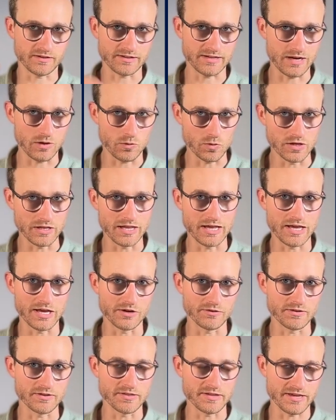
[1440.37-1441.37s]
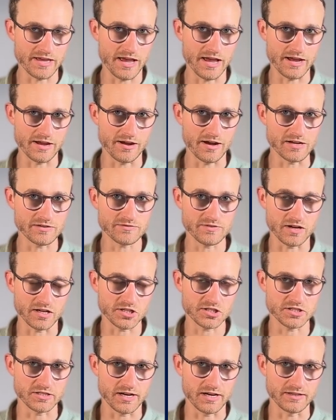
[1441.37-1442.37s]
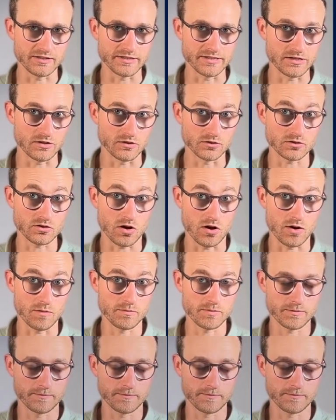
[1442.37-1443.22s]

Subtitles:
out how we layer in the AI functionality on top.